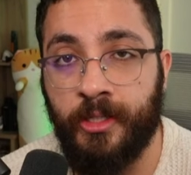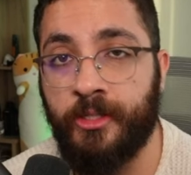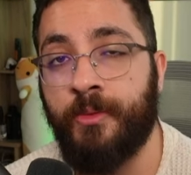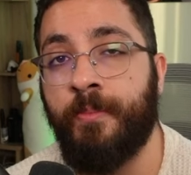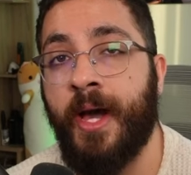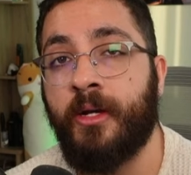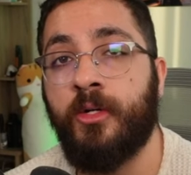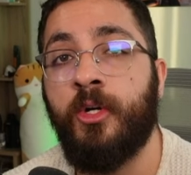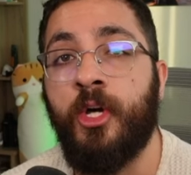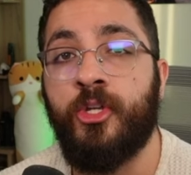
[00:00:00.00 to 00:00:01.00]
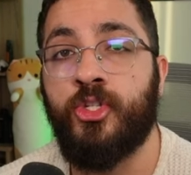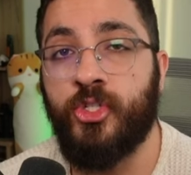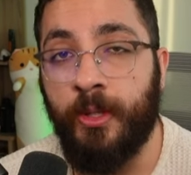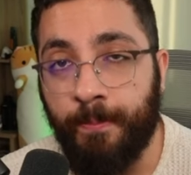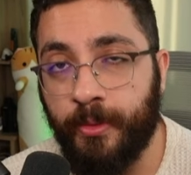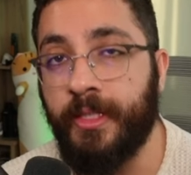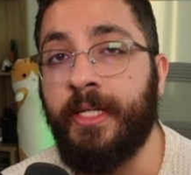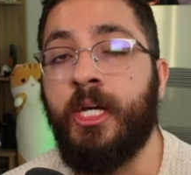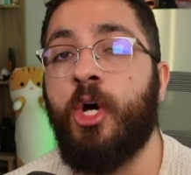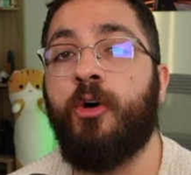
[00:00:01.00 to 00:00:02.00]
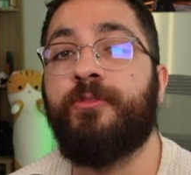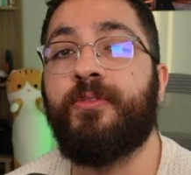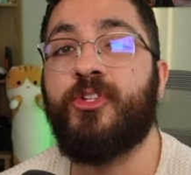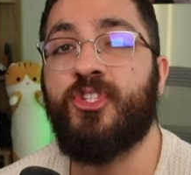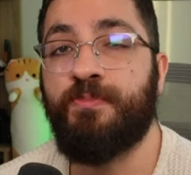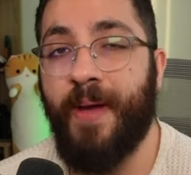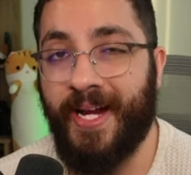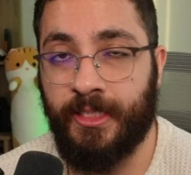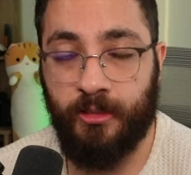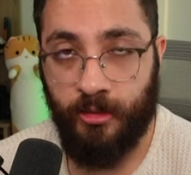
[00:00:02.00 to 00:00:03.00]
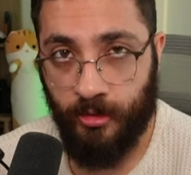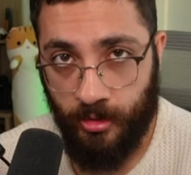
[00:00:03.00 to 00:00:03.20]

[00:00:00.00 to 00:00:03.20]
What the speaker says: It is a matter simply of respect.